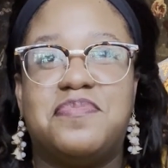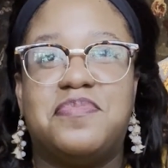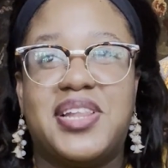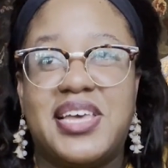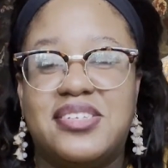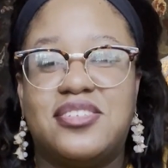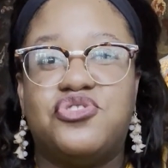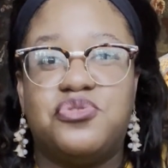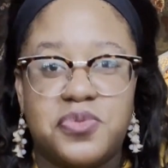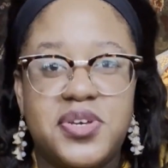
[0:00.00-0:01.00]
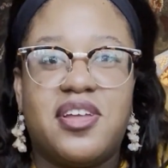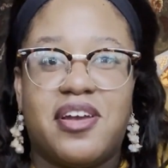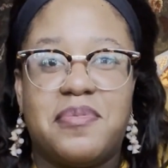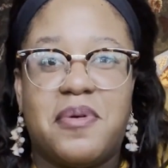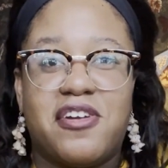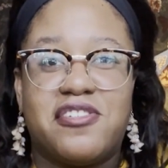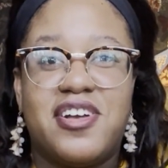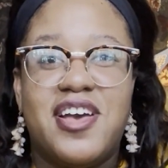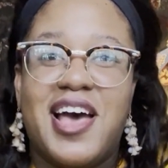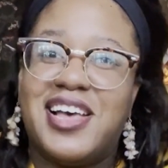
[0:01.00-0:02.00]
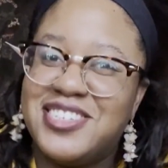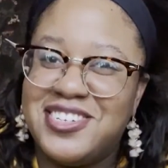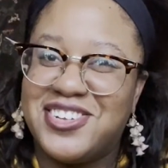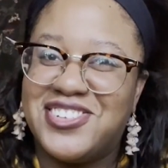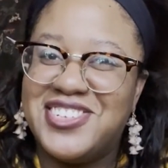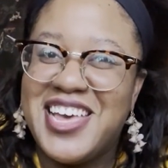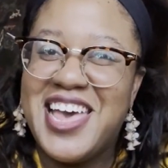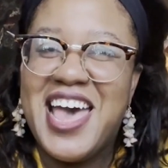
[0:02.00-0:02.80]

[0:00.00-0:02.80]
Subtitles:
place to read Harry Potter as an adult.